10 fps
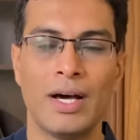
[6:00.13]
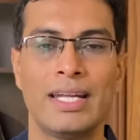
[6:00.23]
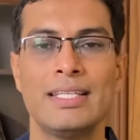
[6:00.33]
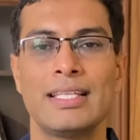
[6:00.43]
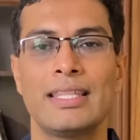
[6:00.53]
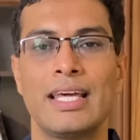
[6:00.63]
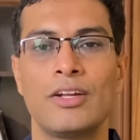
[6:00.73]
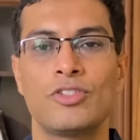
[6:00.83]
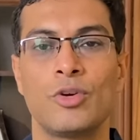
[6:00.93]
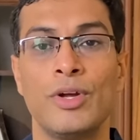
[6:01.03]
One is that
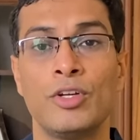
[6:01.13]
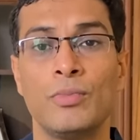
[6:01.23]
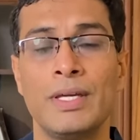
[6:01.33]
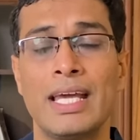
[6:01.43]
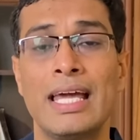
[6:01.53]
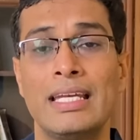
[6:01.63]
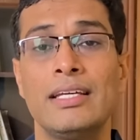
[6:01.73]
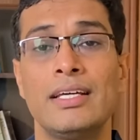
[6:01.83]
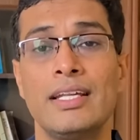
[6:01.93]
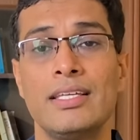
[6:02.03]
there is going to be an
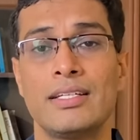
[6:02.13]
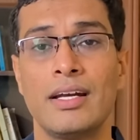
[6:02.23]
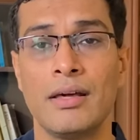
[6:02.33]
increased